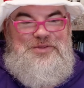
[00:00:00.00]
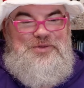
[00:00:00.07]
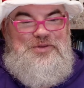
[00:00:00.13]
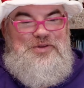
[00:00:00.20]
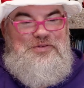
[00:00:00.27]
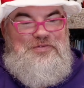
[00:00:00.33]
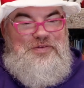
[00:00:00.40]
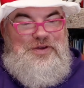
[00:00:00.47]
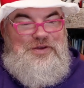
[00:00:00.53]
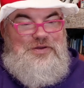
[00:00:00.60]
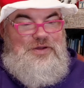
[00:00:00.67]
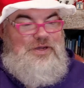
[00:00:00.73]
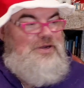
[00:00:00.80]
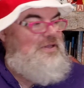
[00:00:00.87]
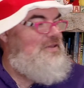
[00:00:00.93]
Not your
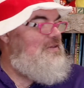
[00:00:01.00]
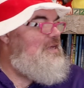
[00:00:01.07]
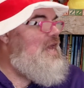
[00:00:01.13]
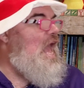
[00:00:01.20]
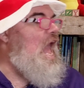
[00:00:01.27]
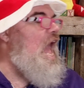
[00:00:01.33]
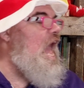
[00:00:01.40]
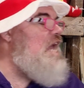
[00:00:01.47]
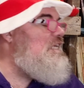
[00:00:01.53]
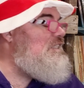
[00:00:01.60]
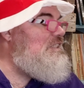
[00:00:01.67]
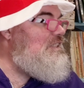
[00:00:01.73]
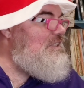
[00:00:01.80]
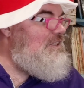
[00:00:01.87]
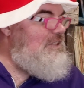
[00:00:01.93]
finger. Here, let's see. I
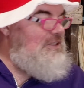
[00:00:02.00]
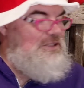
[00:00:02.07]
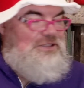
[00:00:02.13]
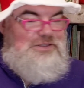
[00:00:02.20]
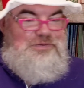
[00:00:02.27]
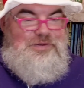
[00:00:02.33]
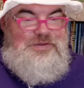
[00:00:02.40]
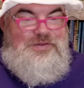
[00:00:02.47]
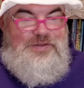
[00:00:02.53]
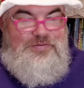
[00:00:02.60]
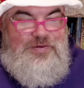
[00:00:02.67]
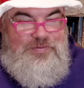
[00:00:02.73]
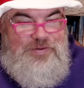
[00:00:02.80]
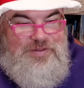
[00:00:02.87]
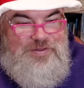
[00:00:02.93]
just want to see if
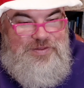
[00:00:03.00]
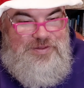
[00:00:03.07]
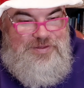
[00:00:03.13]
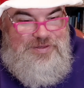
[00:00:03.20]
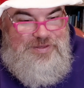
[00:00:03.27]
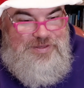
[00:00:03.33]
I read this.